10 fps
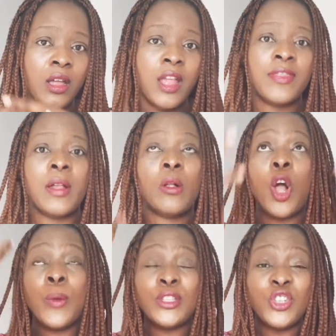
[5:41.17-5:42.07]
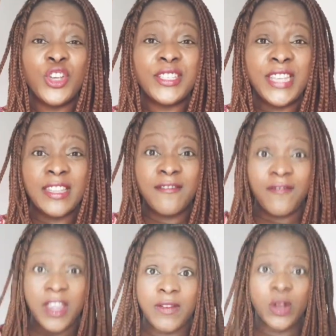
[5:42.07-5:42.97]
They will go into your skin
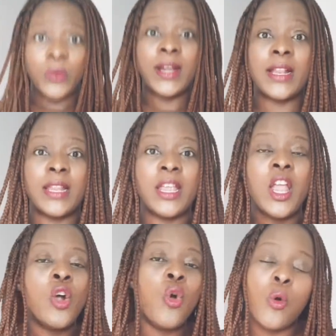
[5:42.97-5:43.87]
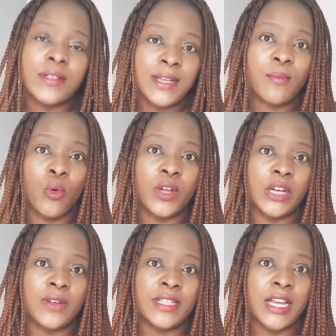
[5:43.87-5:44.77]
very quickly, causing more
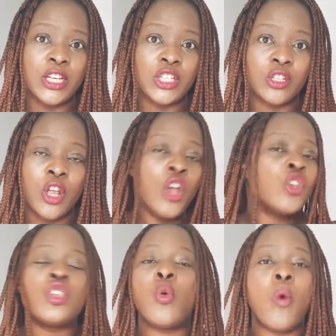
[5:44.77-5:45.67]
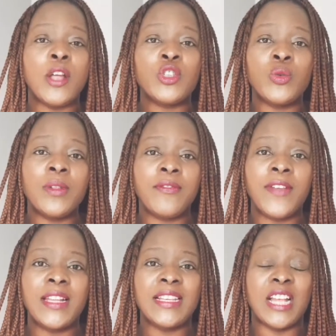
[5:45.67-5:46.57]
irritation. So what you will
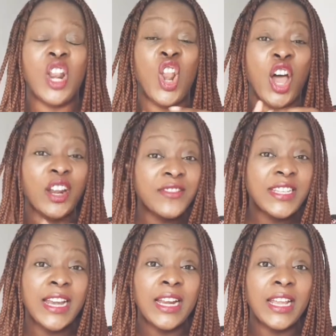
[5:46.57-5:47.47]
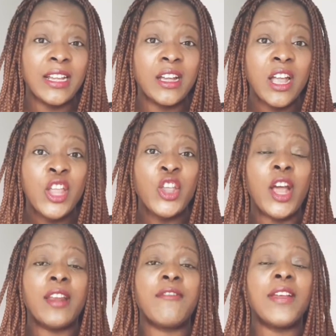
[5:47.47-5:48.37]
feel is a lot of tingling. You're
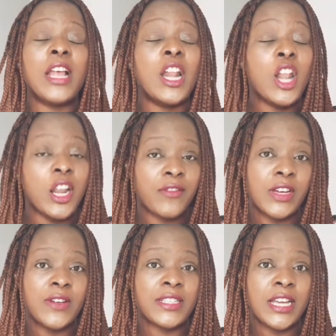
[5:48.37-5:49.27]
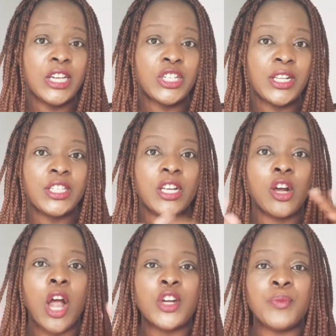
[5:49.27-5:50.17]
going to feel a lot of irritation. It's going to
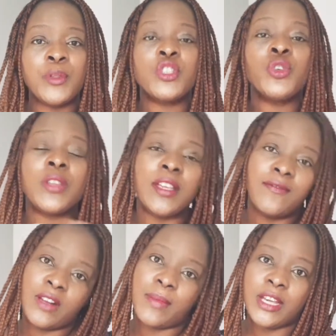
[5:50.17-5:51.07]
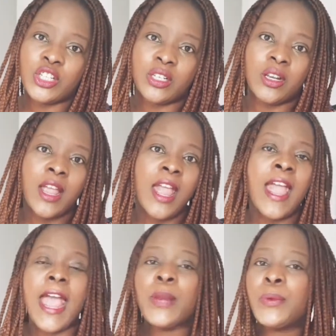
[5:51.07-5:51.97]
contribute to the inflammation,
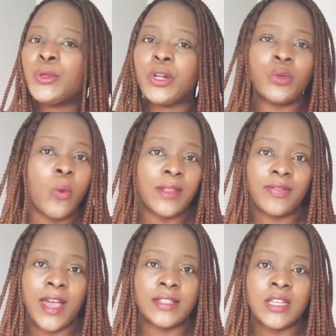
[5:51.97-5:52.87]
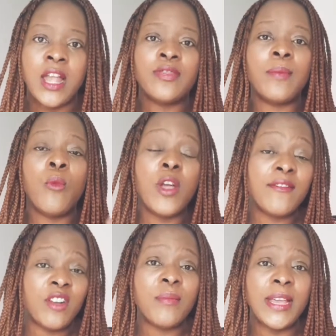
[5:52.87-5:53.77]
and we do not want that. The more
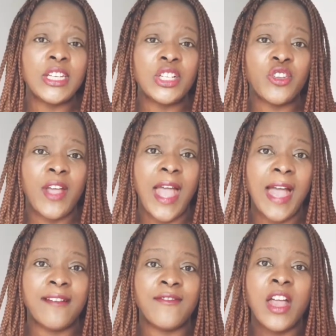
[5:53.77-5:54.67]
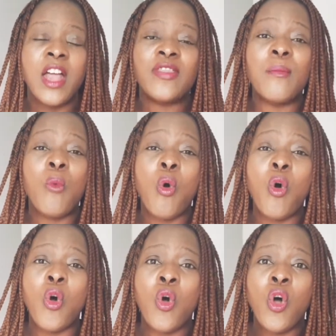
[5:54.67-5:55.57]
inflammation you have, the
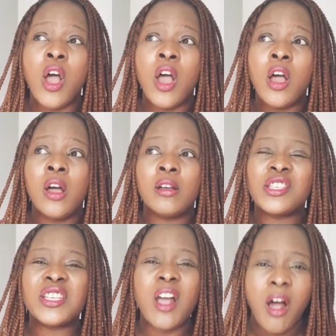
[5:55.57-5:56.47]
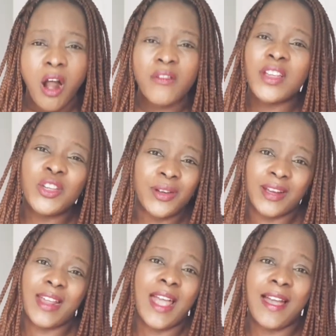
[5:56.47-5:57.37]
more scarring you're going
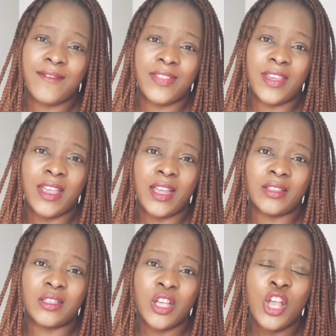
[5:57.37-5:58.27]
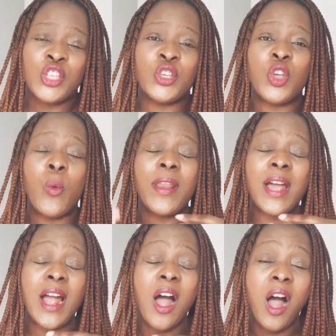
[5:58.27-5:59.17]
to have in the end. So you want
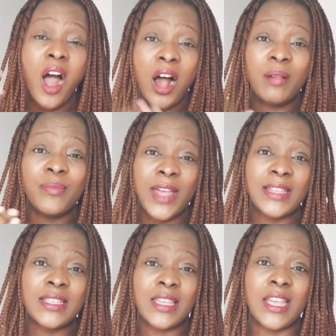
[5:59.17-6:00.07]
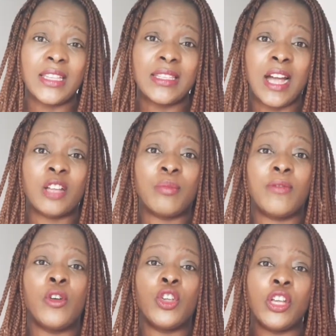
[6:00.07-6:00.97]
to calm that skin down
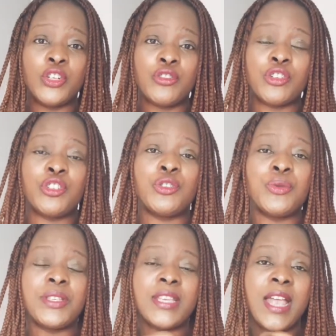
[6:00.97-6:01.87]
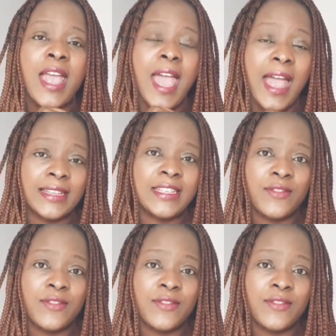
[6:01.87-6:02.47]
before you introduce active